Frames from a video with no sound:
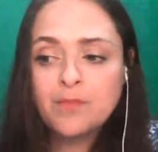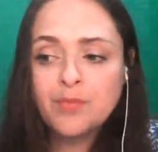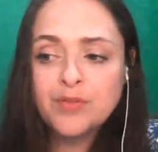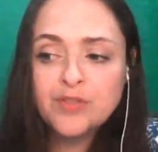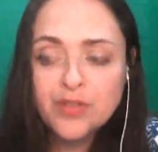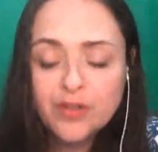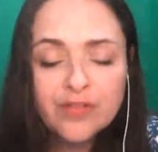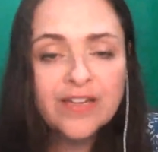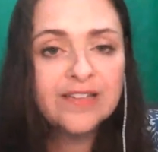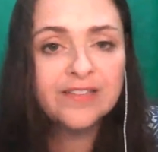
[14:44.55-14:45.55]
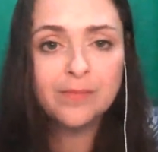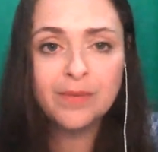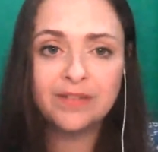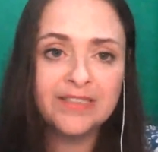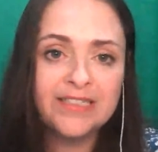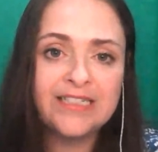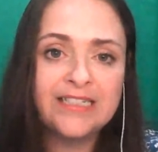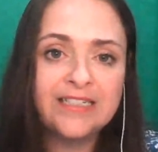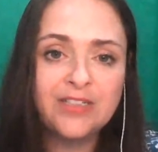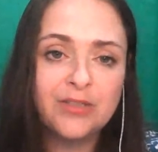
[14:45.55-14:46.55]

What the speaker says: preserving his ability